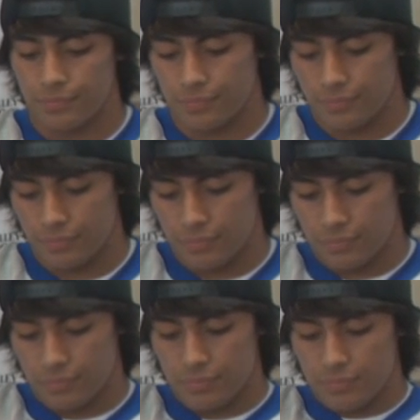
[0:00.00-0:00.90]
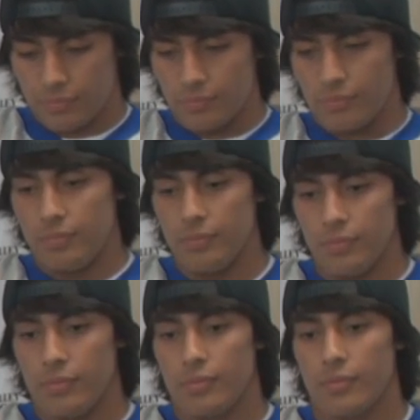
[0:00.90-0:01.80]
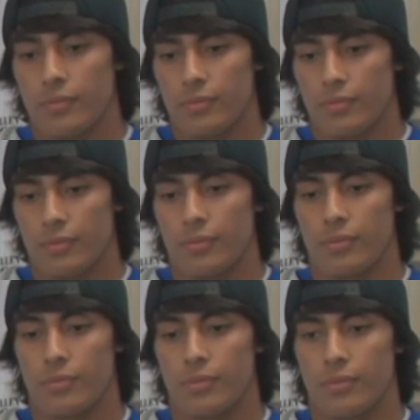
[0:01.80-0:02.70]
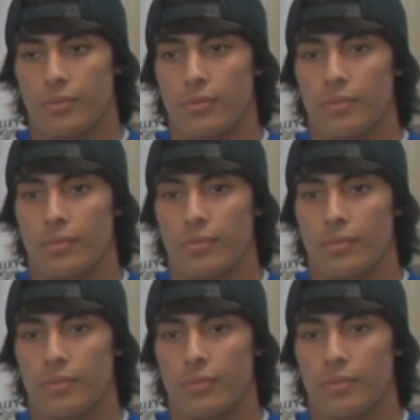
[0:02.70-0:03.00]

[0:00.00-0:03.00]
The person shown says nothing.